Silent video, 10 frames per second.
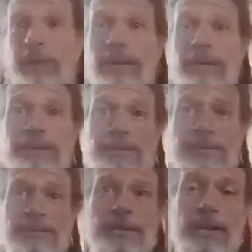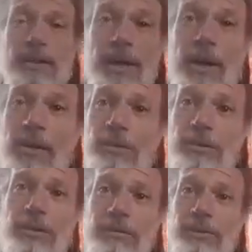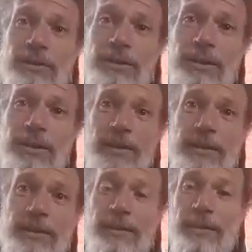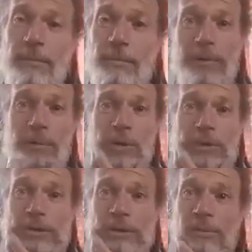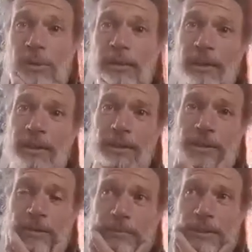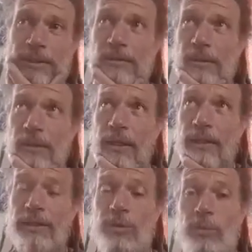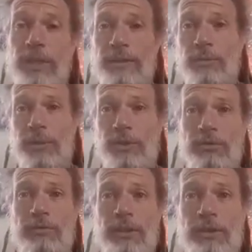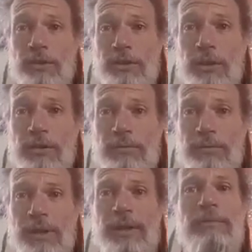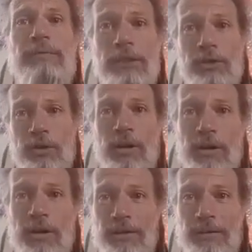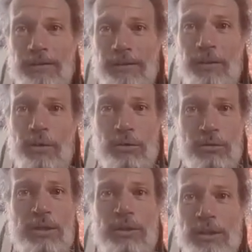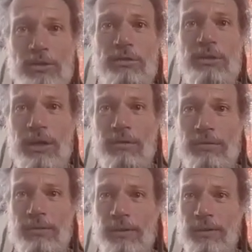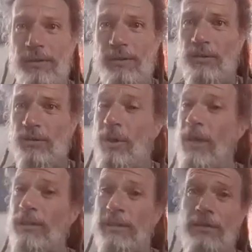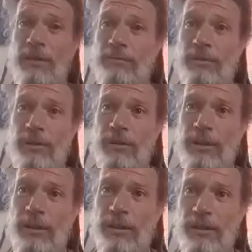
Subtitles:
is, because I also love to cook, moving more towards breatharianism, it's like these ways in which you feed yourself, like feeding your heart, you know, through the things you love. So I still love to cook,